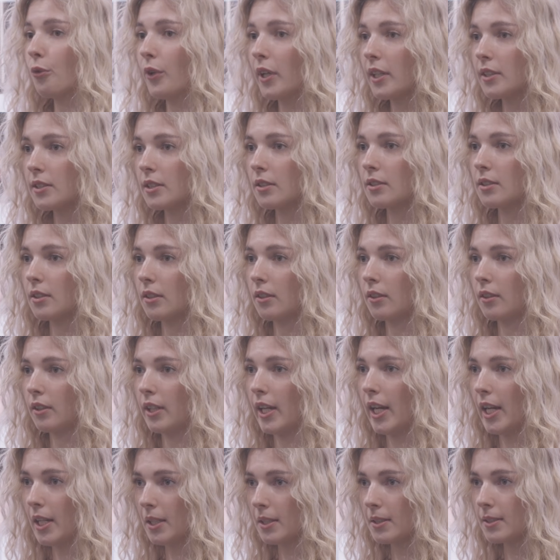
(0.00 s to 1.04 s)
phrases in
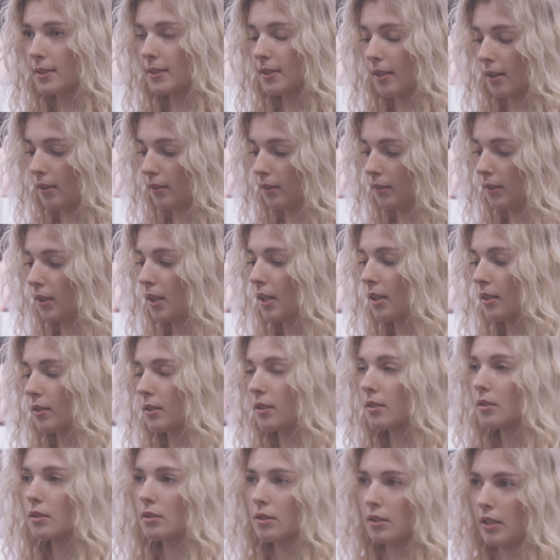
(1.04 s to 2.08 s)
ASL,
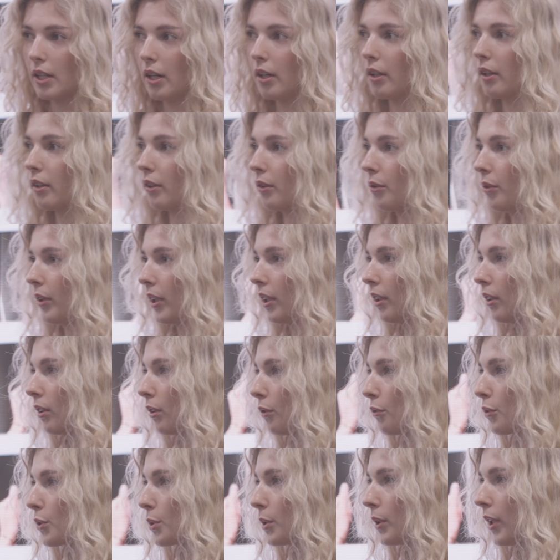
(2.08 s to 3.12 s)
since they are created
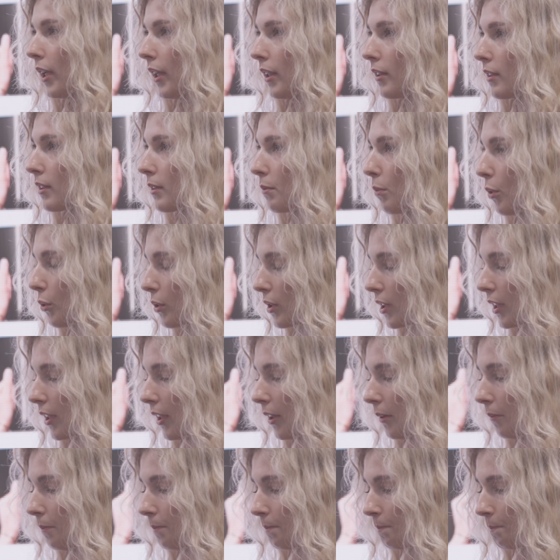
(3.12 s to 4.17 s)
of two hands
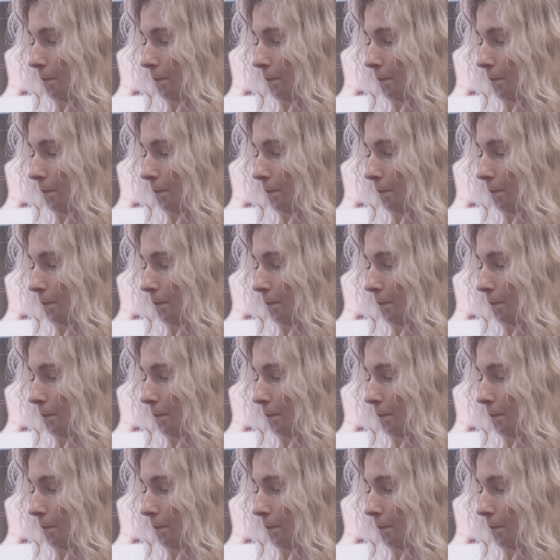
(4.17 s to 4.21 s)
mostly.